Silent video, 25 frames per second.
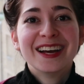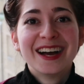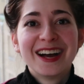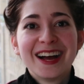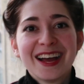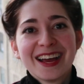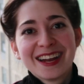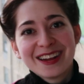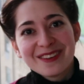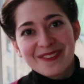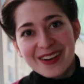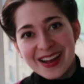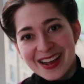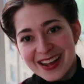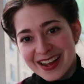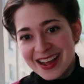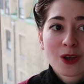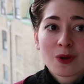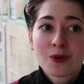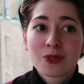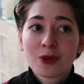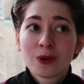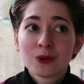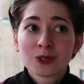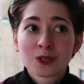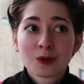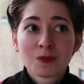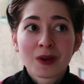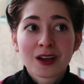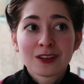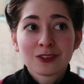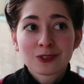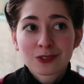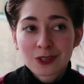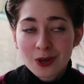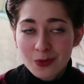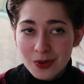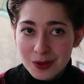Anyway, so those are
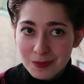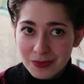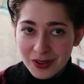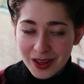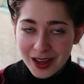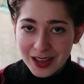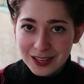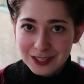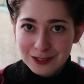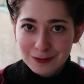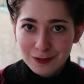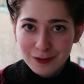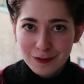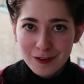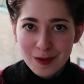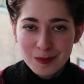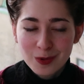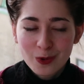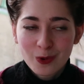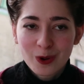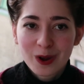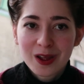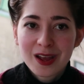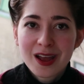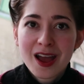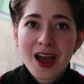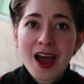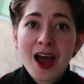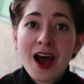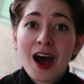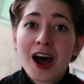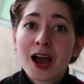my sewing plans for February.